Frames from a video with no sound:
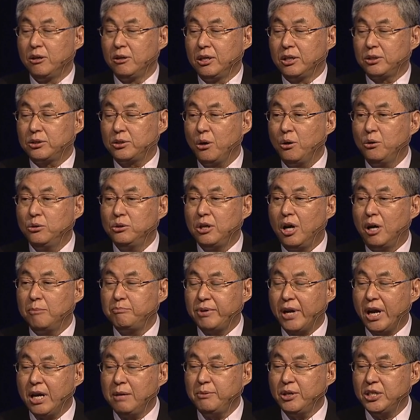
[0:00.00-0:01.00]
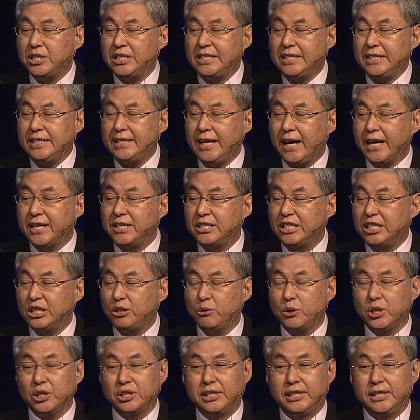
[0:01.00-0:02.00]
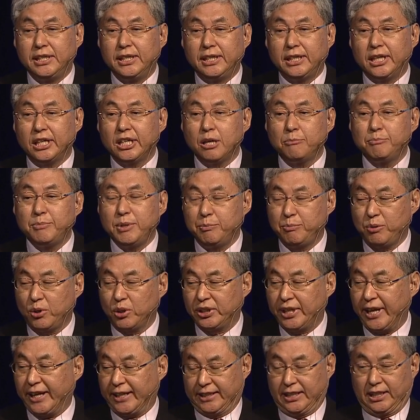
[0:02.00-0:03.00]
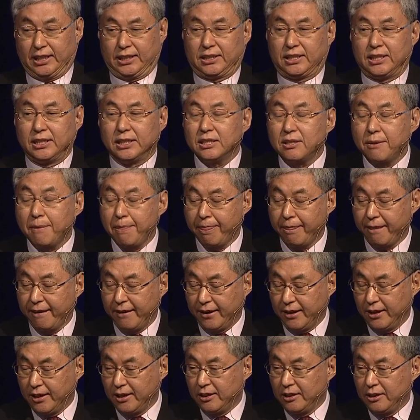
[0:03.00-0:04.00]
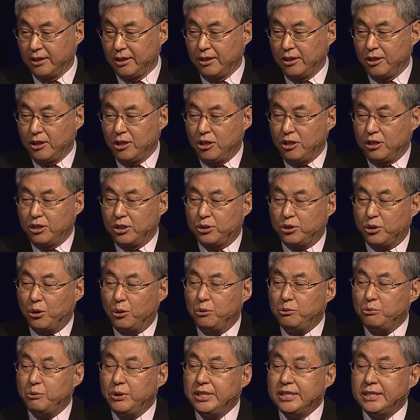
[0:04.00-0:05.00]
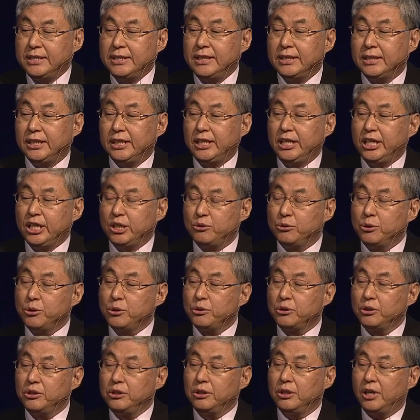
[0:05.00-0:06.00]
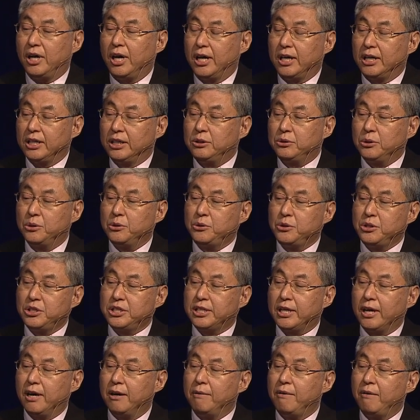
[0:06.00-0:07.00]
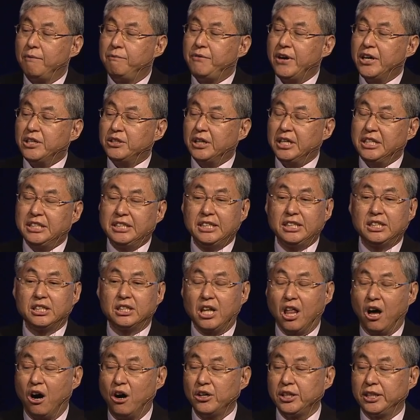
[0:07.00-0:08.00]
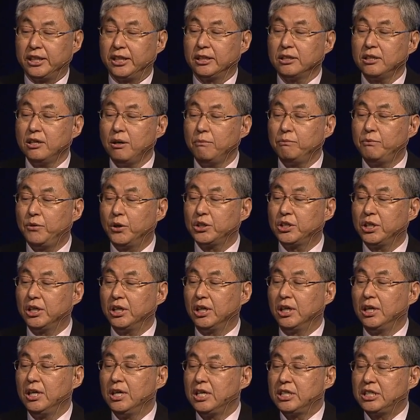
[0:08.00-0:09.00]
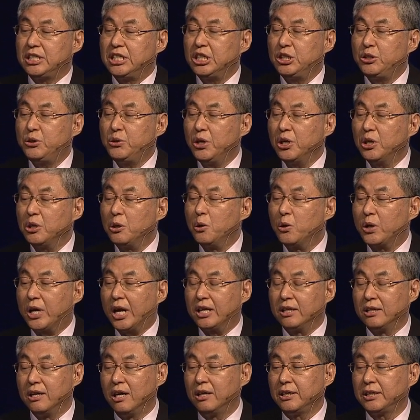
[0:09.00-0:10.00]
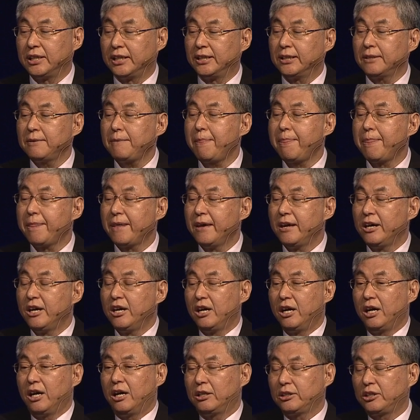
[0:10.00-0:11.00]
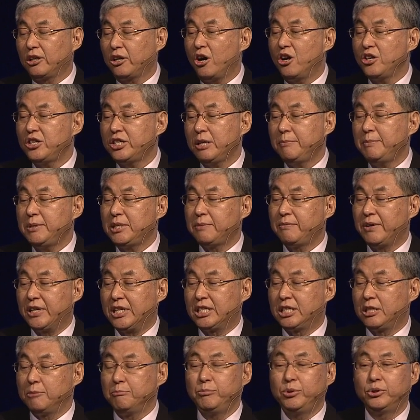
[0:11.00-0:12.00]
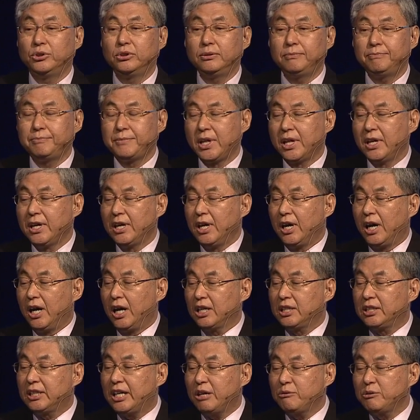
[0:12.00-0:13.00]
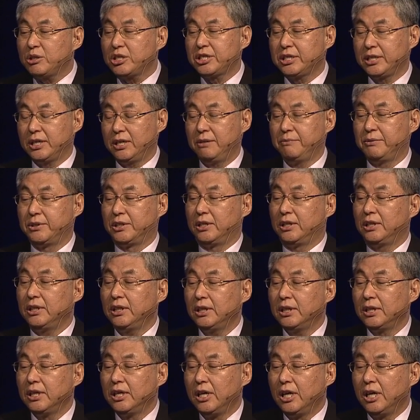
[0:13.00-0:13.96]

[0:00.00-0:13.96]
So privacy and security cannot be protected. So recently, Google introduced federated learning for the secure local learning. The concept is very simple. Cloud server